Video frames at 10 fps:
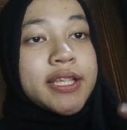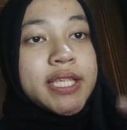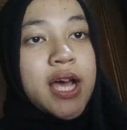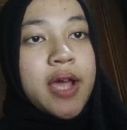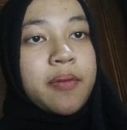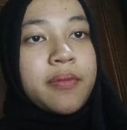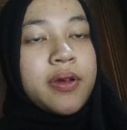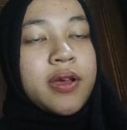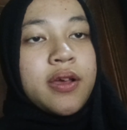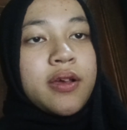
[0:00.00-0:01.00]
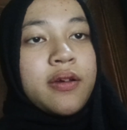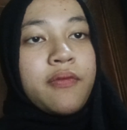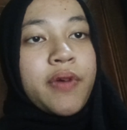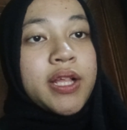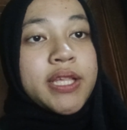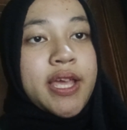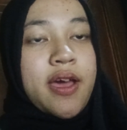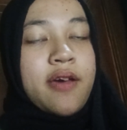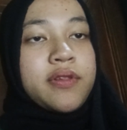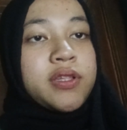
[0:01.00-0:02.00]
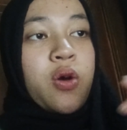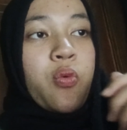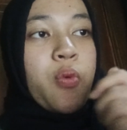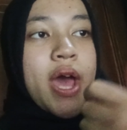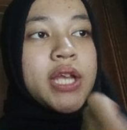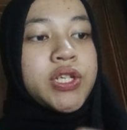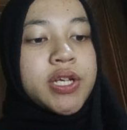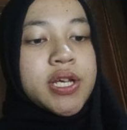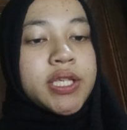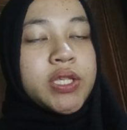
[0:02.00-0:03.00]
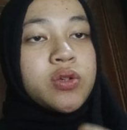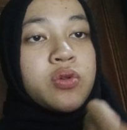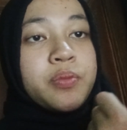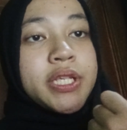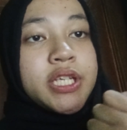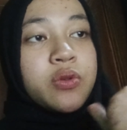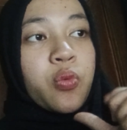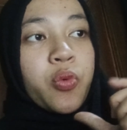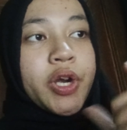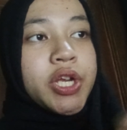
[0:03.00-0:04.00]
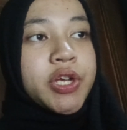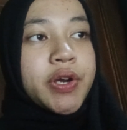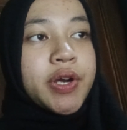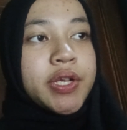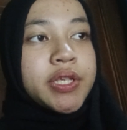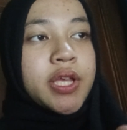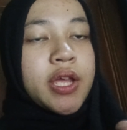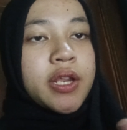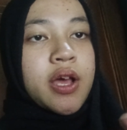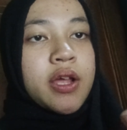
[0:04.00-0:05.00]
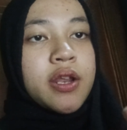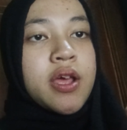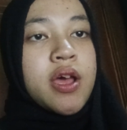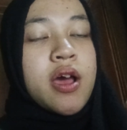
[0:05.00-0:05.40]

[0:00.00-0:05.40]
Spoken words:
the time. Well, they had low wages, obedient workers, and an